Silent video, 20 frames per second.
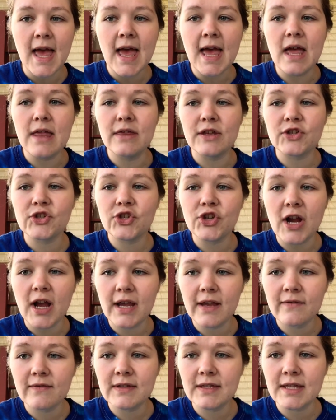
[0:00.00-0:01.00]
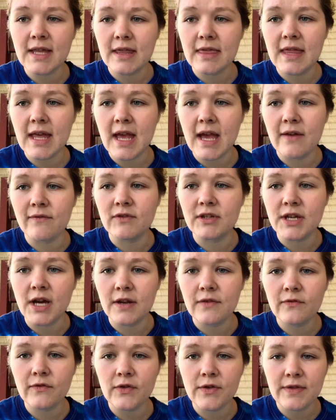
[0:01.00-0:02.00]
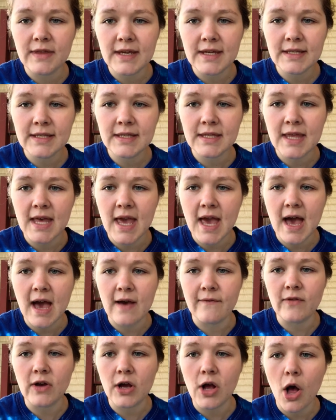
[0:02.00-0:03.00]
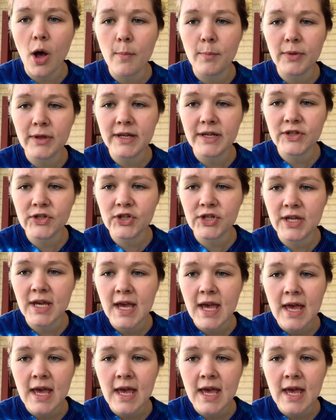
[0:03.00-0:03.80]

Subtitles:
and the strives that they have done for this, they have accomplished